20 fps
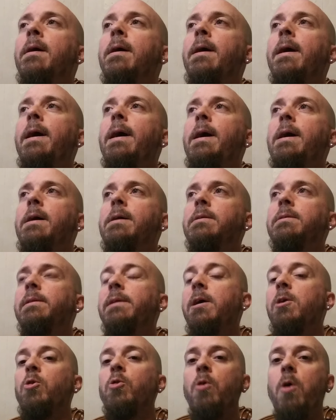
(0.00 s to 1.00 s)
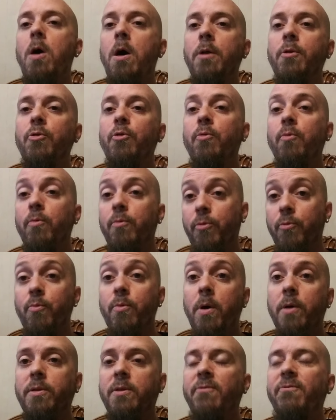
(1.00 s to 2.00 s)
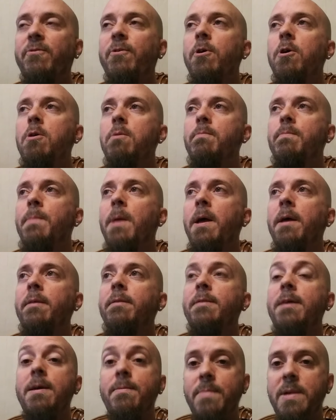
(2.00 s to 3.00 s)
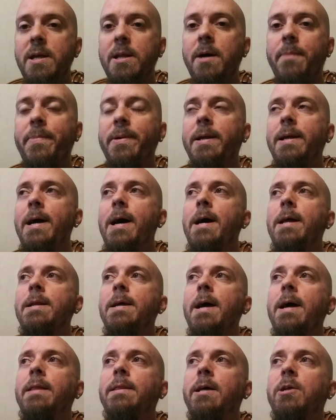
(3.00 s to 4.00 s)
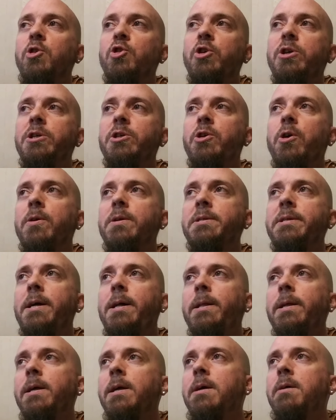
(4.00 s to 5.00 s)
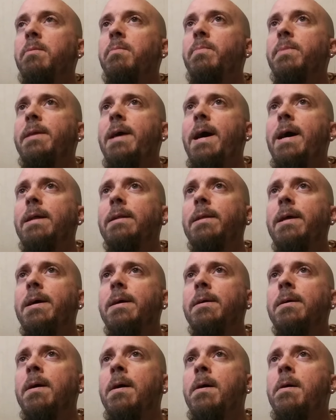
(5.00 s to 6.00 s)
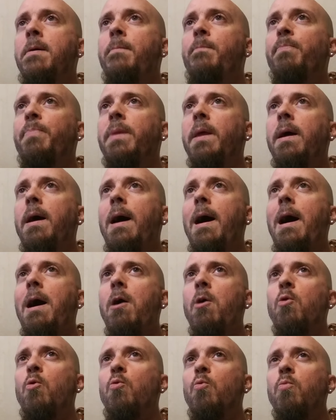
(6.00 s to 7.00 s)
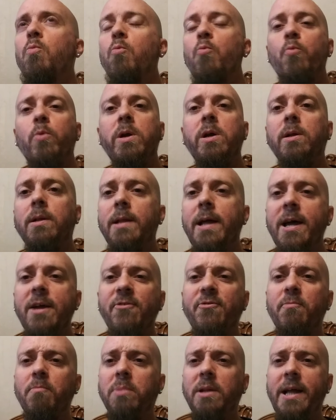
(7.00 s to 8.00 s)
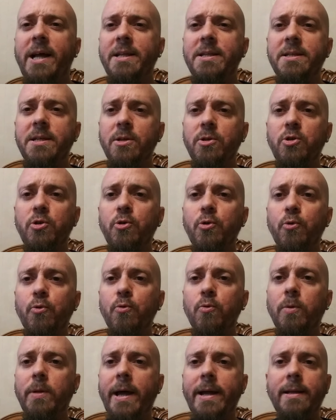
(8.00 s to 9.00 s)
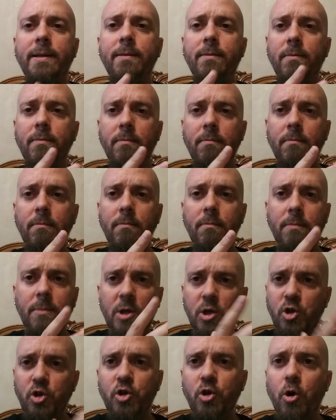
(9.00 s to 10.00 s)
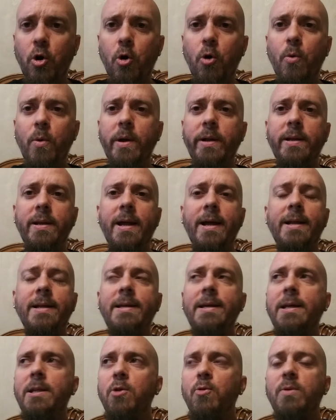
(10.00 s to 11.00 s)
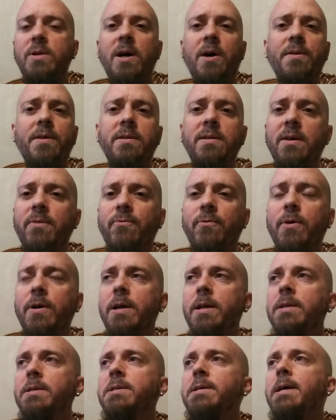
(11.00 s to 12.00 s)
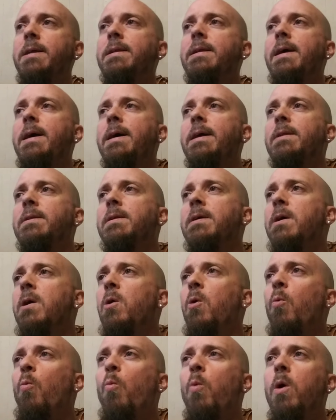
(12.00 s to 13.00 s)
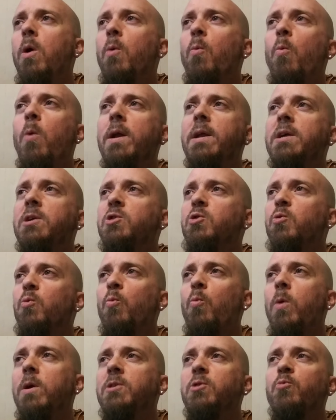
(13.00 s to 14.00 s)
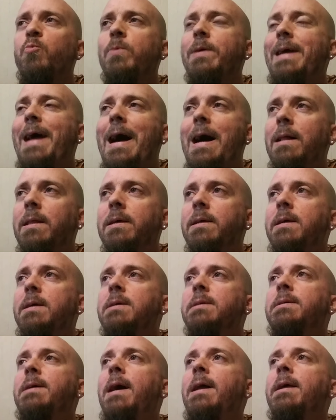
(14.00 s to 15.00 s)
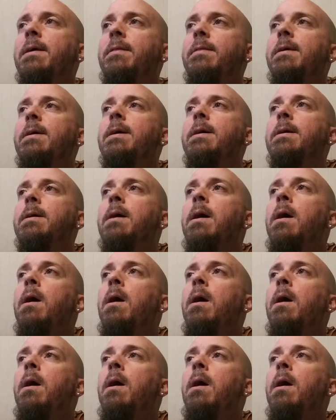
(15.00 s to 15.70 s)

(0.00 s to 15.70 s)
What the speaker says: And later on throughout the film, they meet up again, and then she starts telling him that like how real life blends into like the show, and can you tell the difference, and what's realities kind of thing.